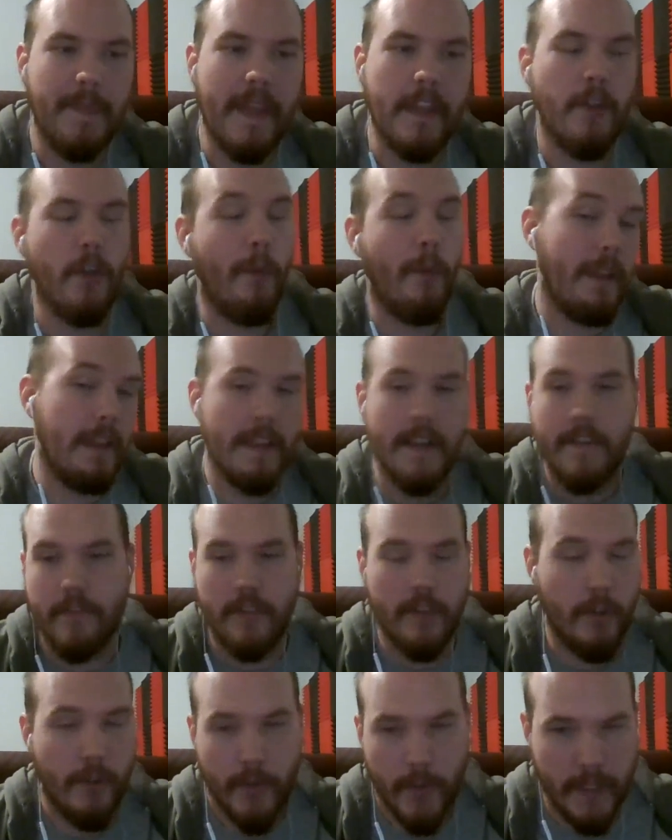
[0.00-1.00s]
and nobody will
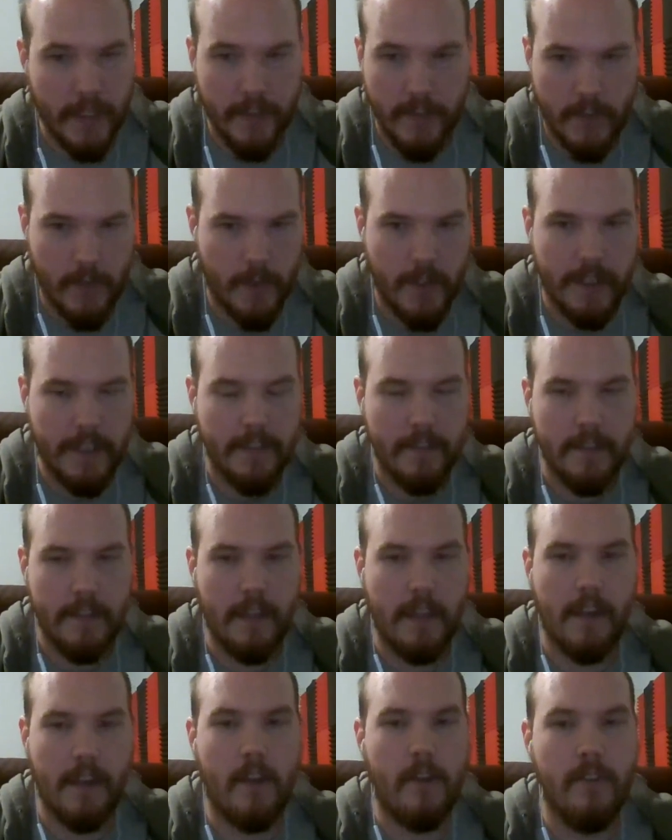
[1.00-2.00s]
ever know the real story,
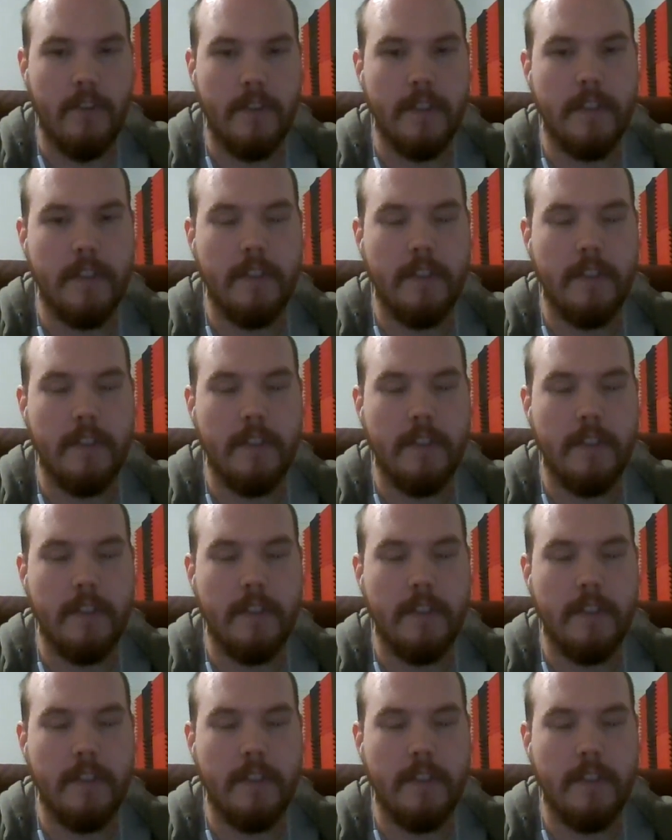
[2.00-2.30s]
you know?